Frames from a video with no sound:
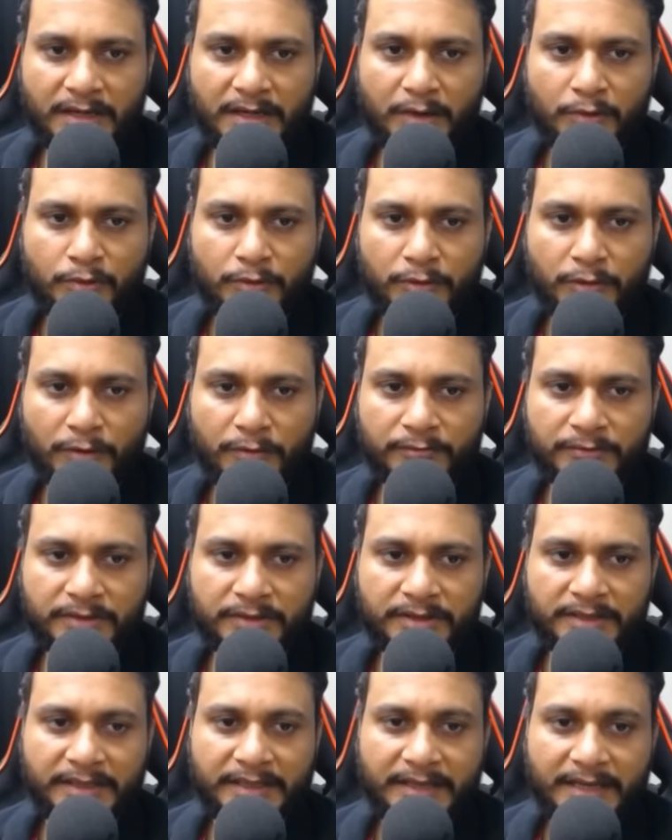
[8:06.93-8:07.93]
count of
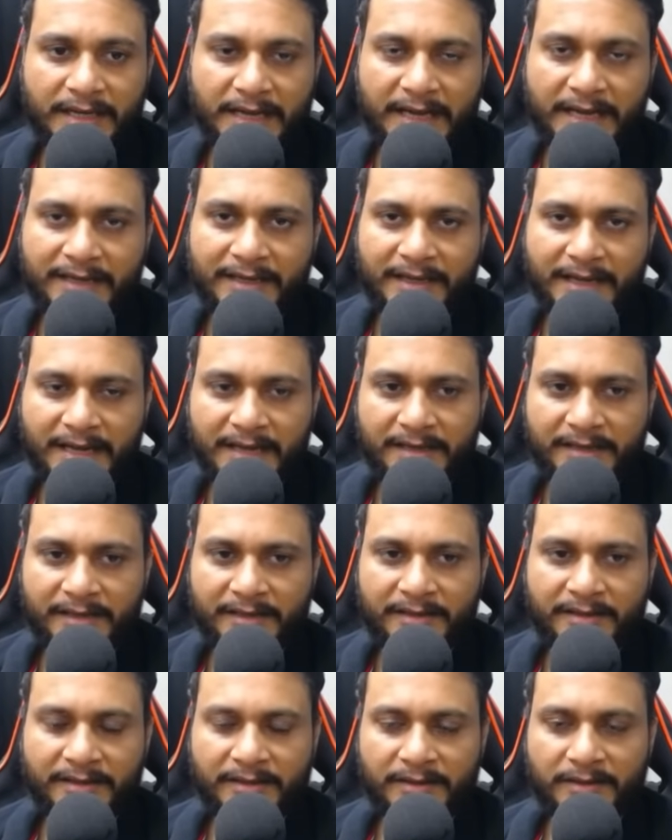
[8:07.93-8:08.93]
the entire array.